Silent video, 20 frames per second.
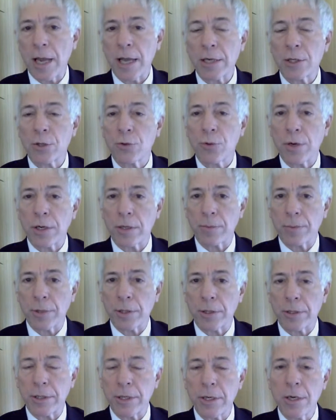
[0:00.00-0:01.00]
and
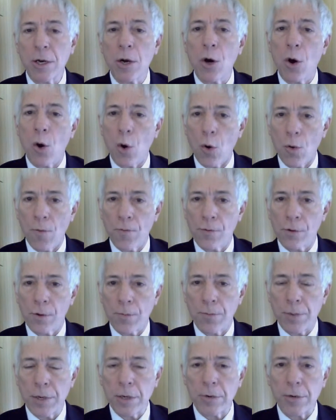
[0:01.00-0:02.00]
credibility over a
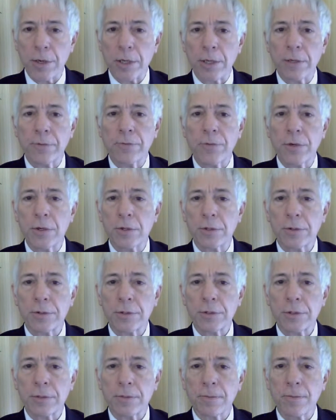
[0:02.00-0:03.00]
period of
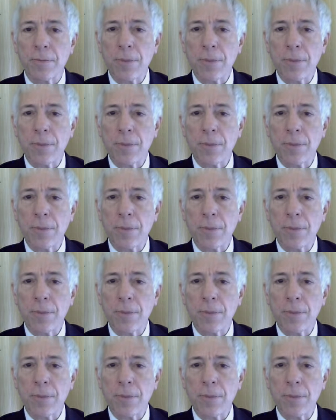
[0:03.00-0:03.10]
years.